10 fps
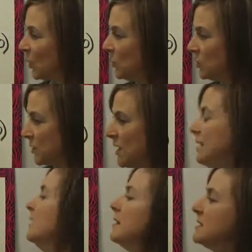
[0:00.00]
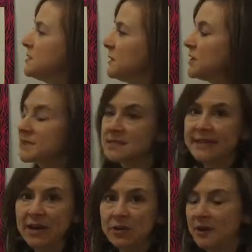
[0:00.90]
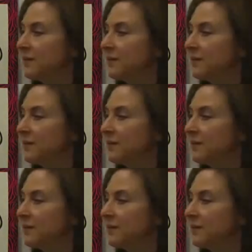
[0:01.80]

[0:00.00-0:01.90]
Ooh, this one looks scary.